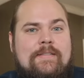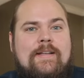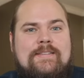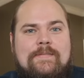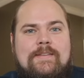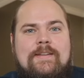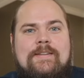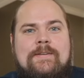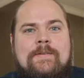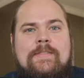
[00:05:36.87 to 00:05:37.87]
That's something to
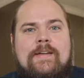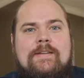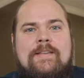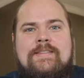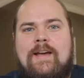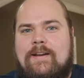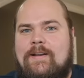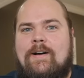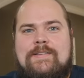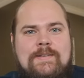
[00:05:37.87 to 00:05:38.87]
do that is not going to
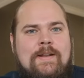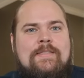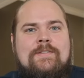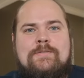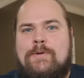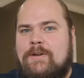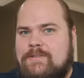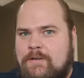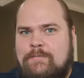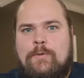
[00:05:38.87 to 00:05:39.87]
cost you anything. Just bring your
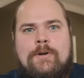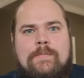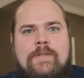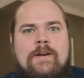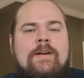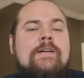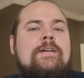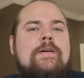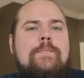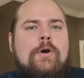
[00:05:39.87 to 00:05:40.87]
surfboard up there.
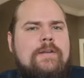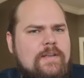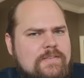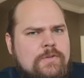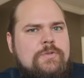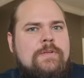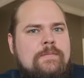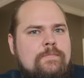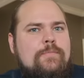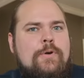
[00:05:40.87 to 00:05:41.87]
Parking is usually
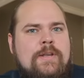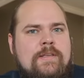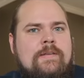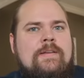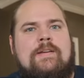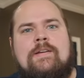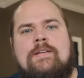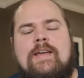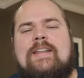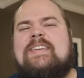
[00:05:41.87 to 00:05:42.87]
pretty
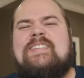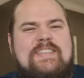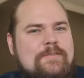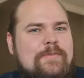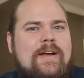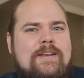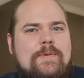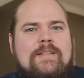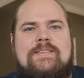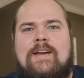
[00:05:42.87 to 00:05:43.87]
not easy to find,
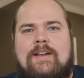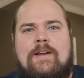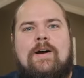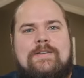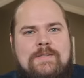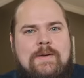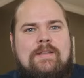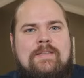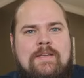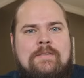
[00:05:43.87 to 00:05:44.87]
but it's not going to cost you
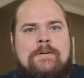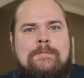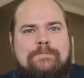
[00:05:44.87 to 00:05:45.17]
anything either.